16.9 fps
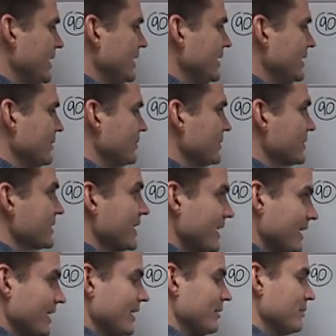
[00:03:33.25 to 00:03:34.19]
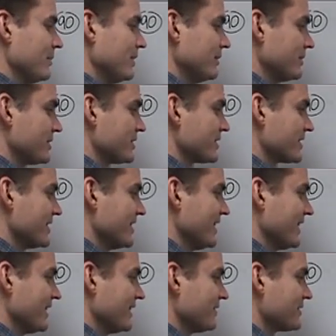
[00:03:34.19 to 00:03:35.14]
equals m, which is
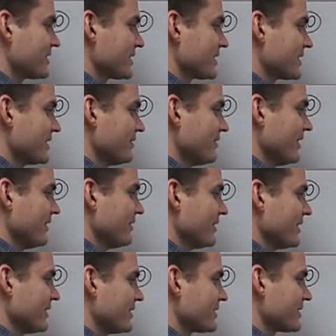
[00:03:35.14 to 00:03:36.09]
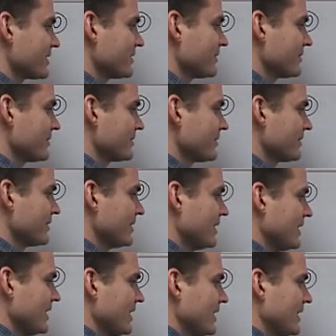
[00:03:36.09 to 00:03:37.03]
negative 65,000
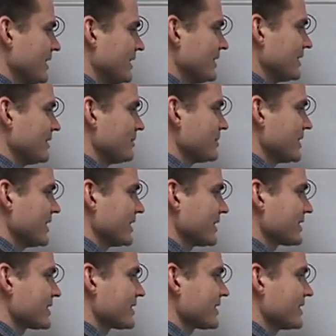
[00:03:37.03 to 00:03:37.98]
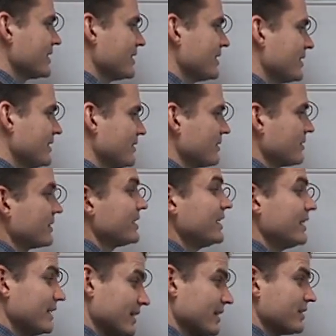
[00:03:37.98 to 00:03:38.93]
times x, or
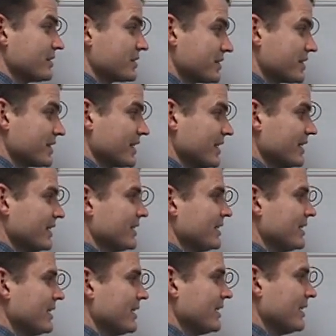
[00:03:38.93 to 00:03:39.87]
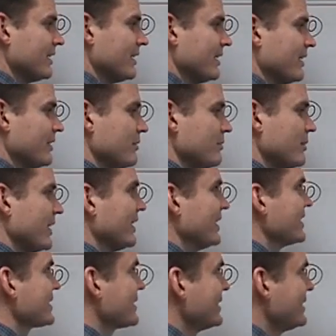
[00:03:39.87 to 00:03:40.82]
t, I should say,
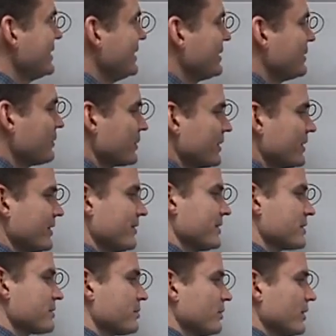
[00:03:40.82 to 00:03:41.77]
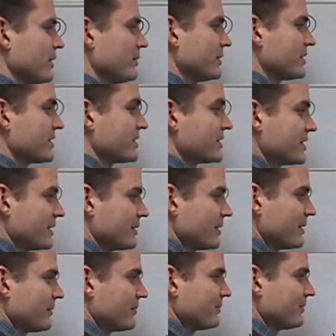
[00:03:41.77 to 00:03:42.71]
minus the t-coordinate of this point, which is
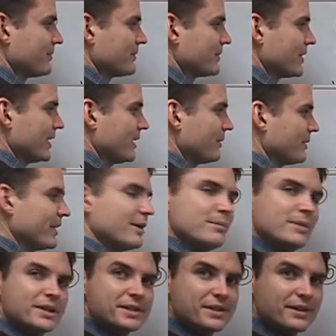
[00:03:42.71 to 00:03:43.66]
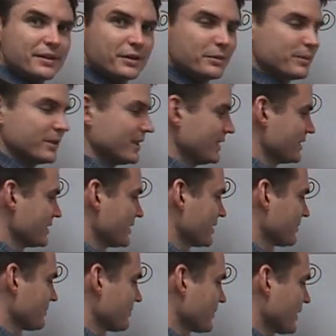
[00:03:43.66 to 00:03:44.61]
0. Okay, well that makes it a little bit easier.